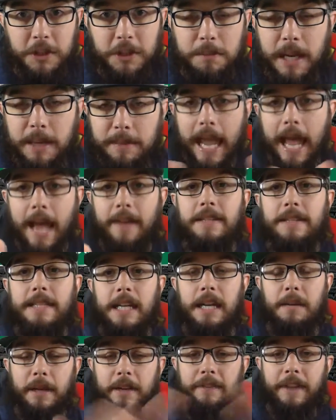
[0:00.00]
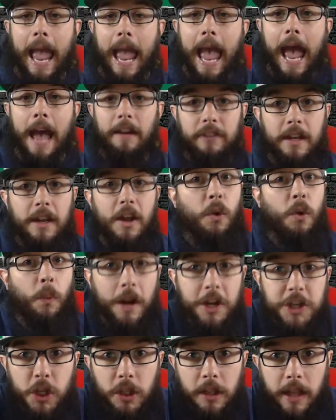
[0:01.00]
So maybe you haven't seen it. But if you have,
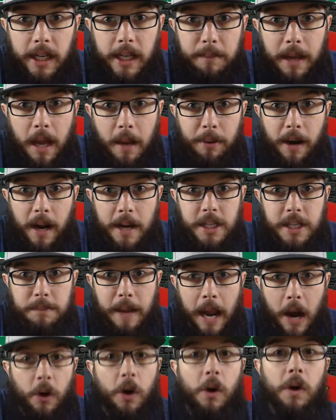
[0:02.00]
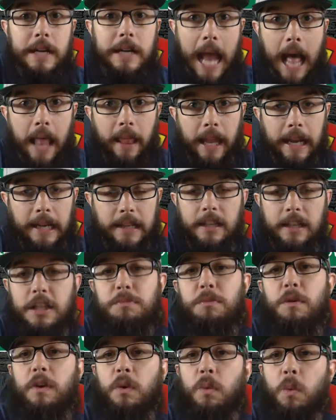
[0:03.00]
what'd you like about Project Power or not like? Did
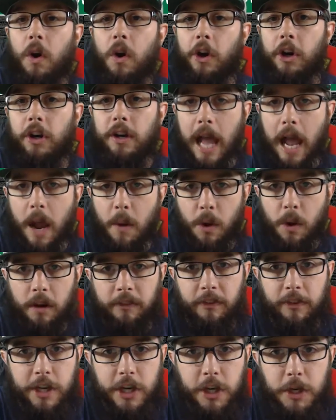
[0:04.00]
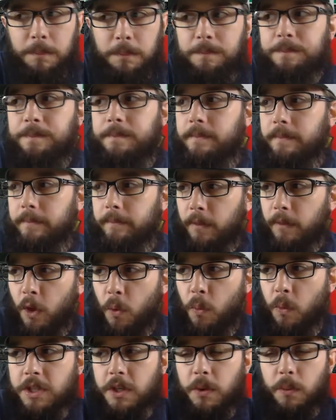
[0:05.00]
this movie work or not work for you?
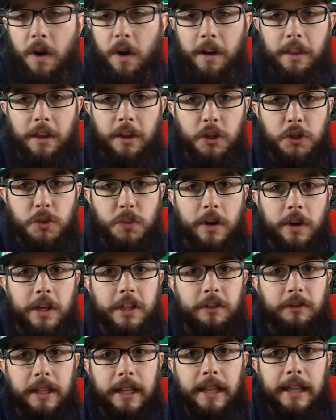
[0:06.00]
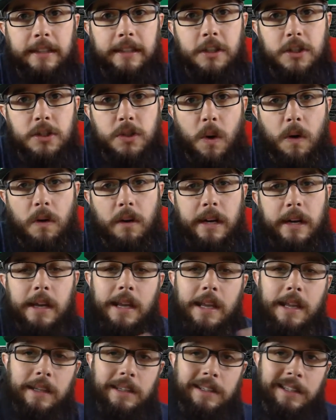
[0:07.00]
Was it one of those where you really liked the story,
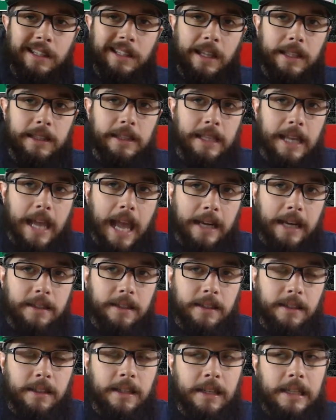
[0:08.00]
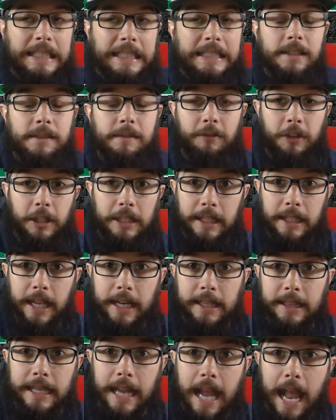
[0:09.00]
didn't like the acting, really
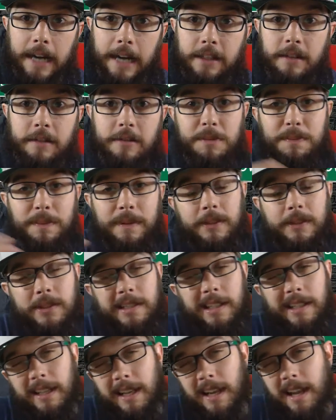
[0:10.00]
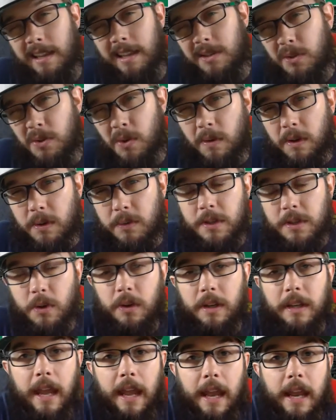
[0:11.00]
liked the actors, but it was like, the story was
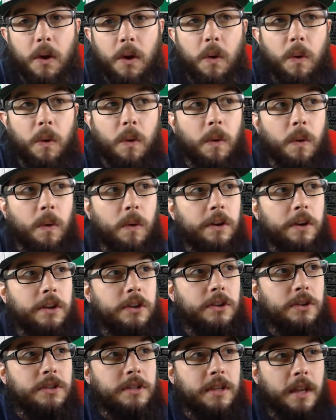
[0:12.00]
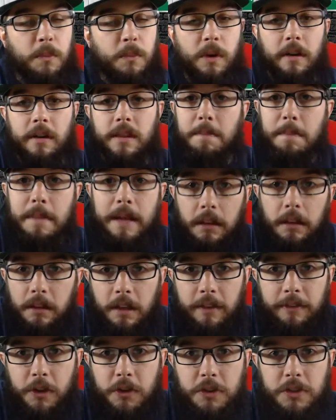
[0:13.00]
okay? Or are you somewhere in the middle
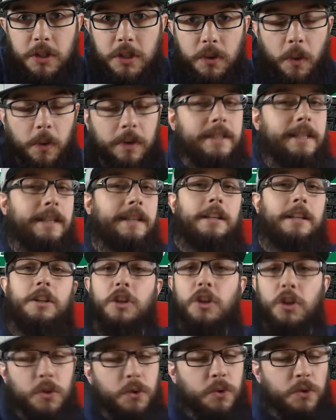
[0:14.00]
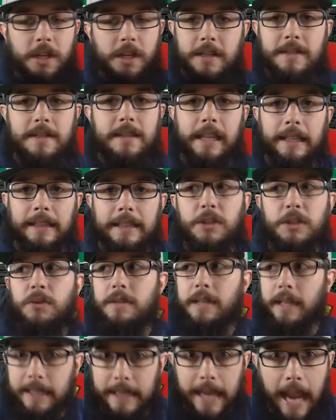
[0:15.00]
of those two? Or did you just think this
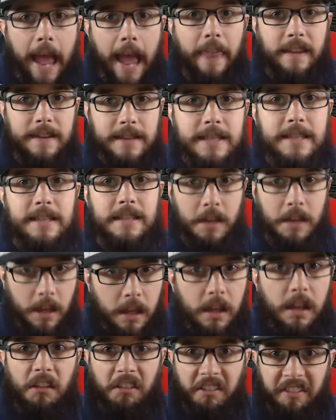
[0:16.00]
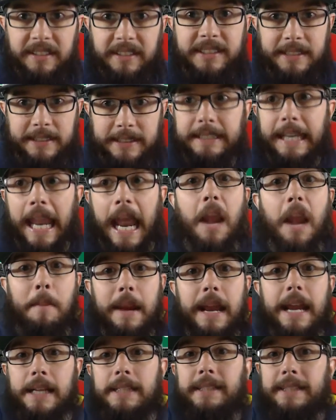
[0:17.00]
was like, this is getting
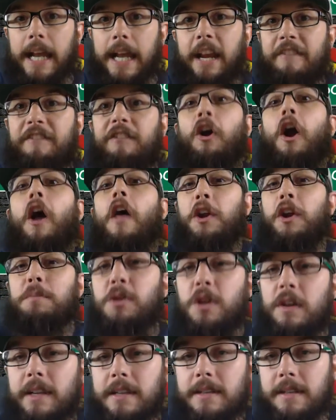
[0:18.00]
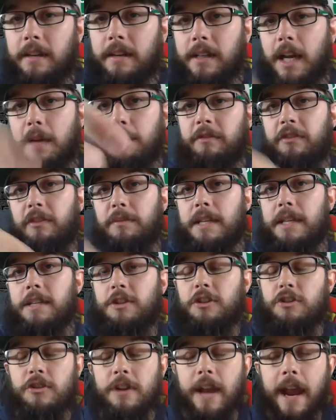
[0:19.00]
me excited for other movies that are coming from
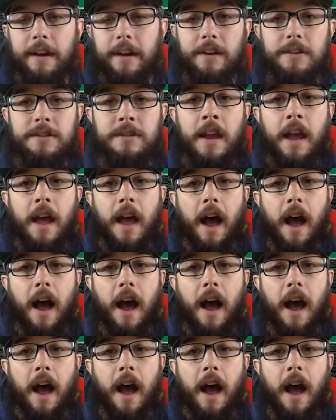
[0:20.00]
these creators?